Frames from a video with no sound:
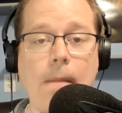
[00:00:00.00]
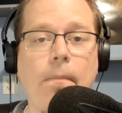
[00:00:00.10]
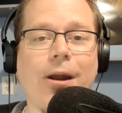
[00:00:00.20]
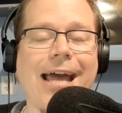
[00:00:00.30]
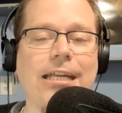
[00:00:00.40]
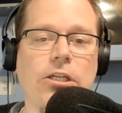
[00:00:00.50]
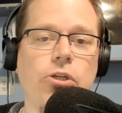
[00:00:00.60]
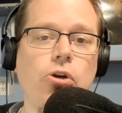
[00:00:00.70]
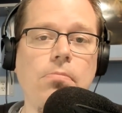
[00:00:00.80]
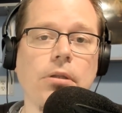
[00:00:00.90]
But I
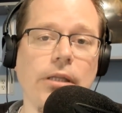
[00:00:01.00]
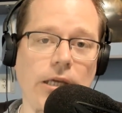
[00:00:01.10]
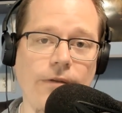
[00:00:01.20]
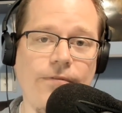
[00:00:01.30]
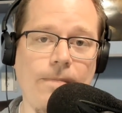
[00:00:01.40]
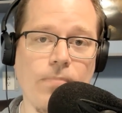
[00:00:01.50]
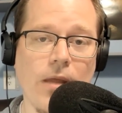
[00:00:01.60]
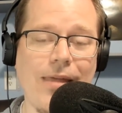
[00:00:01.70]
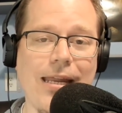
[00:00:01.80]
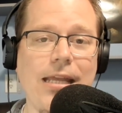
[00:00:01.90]
do believe
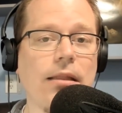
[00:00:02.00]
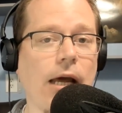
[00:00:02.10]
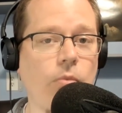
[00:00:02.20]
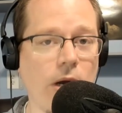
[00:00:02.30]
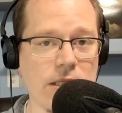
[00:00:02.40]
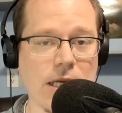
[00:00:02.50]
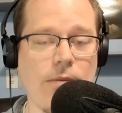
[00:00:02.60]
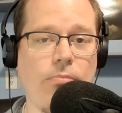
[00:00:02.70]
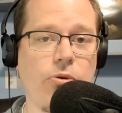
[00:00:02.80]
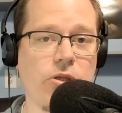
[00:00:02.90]
that Elon wants to
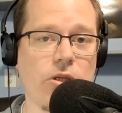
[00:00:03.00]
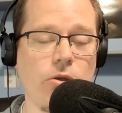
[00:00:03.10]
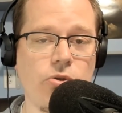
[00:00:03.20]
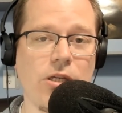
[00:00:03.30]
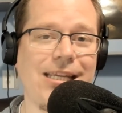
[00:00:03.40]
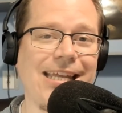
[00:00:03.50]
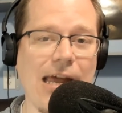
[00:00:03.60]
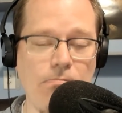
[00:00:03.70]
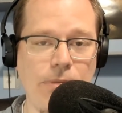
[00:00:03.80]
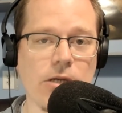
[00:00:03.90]
come up with a solution to
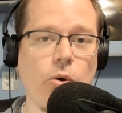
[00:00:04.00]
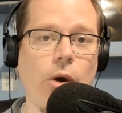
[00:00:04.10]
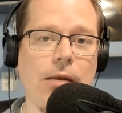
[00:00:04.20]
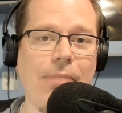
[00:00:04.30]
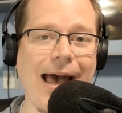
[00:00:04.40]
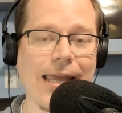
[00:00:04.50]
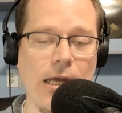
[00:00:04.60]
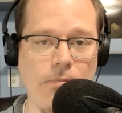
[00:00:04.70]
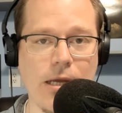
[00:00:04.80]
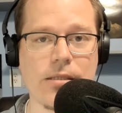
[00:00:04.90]
get Bitcoin back
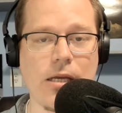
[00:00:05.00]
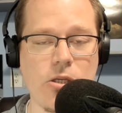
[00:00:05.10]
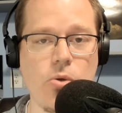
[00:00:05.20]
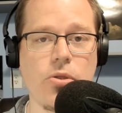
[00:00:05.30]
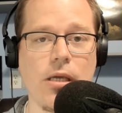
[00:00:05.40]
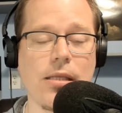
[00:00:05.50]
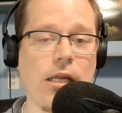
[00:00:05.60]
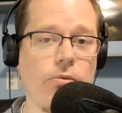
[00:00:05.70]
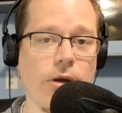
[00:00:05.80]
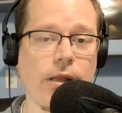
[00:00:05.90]
in because I do think that
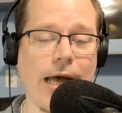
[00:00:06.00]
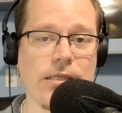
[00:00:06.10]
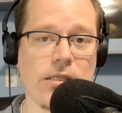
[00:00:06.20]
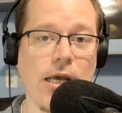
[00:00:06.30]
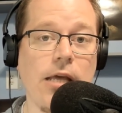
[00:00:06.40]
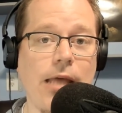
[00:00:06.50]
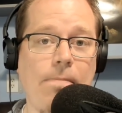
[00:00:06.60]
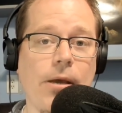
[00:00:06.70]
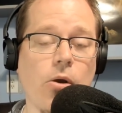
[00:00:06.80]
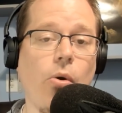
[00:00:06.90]
he realizes
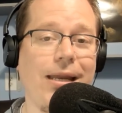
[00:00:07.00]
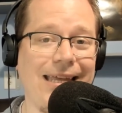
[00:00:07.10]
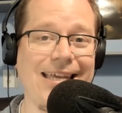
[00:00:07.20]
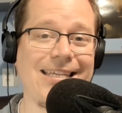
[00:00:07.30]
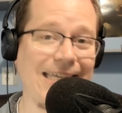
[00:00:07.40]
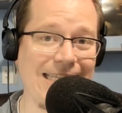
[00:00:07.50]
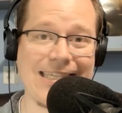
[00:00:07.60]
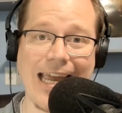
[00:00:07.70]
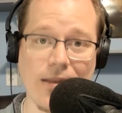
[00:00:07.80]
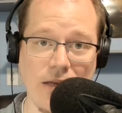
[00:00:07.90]
that Bitcoin is
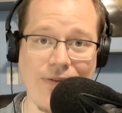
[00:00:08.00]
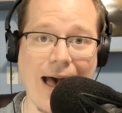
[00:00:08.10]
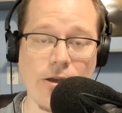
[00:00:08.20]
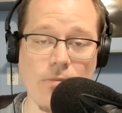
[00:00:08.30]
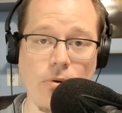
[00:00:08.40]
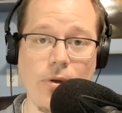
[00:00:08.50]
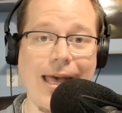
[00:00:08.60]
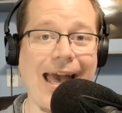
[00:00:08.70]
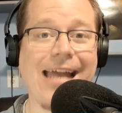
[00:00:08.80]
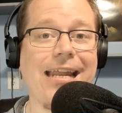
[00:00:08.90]
insanely valuable
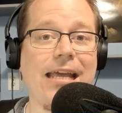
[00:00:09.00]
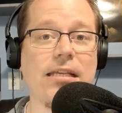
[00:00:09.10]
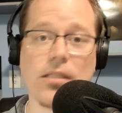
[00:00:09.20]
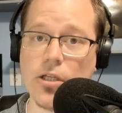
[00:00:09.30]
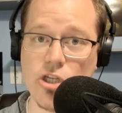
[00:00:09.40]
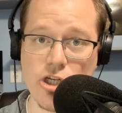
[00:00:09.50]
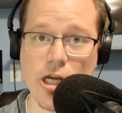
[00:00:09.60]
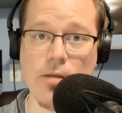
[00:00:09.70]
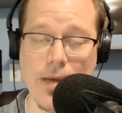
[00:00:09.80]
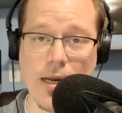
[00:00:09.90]
and it is
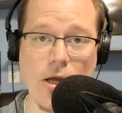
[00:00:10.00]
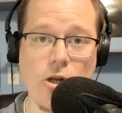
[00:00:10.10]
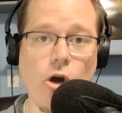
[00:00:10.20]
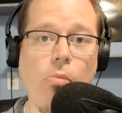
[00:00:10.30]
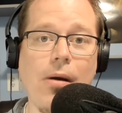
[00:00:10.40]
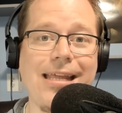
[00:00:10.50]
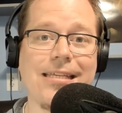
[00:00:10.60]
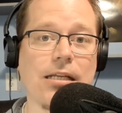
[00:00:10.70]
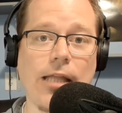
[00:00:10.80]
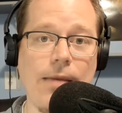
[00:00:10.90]
legitimate. Nobody
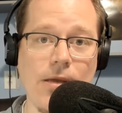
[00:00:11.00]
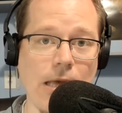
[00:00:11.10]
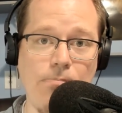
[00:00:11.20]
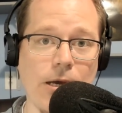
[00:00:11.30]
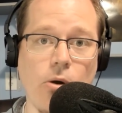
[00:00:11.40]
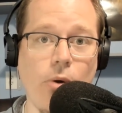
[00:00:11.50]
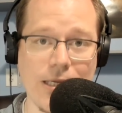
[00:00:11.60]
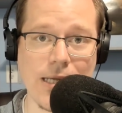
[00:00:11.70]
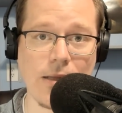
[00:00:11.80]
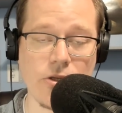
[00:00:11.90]
is claiming that
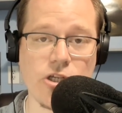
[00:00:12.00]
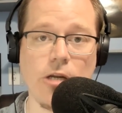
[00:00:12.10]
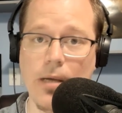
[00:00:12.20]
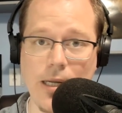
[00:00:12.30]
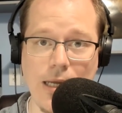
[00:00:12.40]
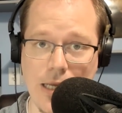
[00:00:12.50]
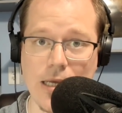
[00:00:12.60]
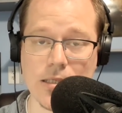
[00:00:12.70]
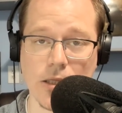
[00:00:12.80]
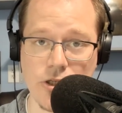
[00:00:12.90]
Bitcoin's not legitimate. It
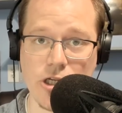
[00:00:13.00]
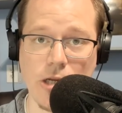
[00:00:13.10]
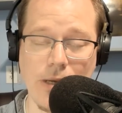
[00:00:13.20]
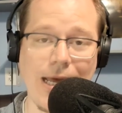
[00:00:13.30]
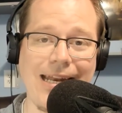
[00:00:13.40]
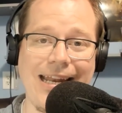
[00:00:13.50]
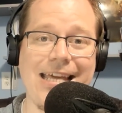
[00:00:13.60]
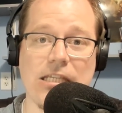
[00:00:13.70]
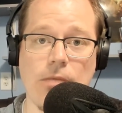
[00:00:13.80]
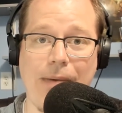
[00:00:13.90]
is legitimate and it
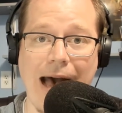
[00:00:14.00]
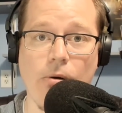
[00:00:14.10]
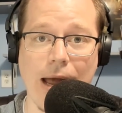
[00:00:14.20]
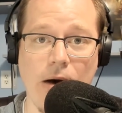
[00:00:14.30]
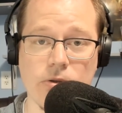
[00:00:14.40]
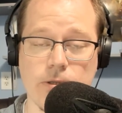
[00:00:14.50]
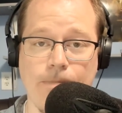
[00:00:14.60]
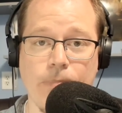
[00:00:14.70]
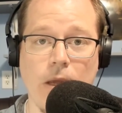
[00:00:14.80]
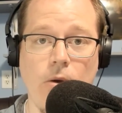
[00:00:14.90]
is the powerhouse
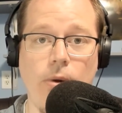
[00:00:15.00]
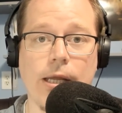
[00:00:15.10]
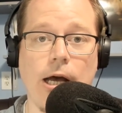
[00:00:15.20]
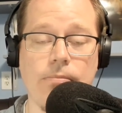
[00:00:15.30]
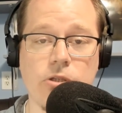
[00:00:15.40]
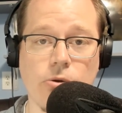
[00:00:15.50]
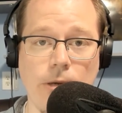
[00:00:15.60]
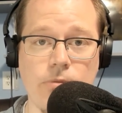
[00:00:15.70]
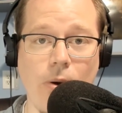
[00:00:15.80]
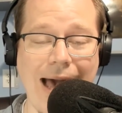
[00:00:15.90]
when it comes to
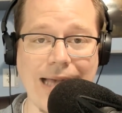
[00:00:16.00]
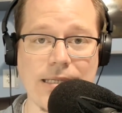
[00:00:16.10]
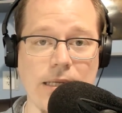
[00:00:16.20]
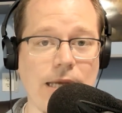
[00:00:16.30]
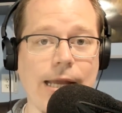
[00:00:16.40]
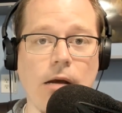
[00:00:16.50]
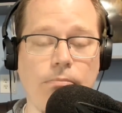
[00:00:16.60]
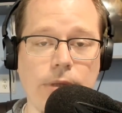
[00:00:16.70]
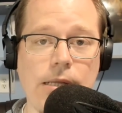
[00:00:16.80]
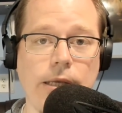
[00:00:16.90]
crypto assets. I
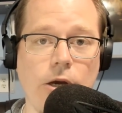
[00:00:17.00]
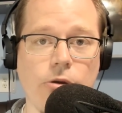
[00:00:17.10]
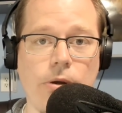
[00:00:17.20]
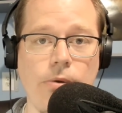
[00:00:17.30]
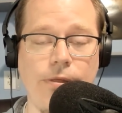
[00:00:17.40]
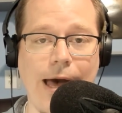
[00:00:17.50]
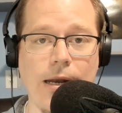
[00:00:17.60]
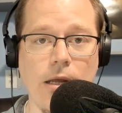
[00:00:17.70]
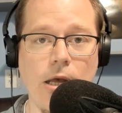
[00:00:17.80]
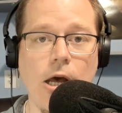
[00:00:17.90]
completely agree with that.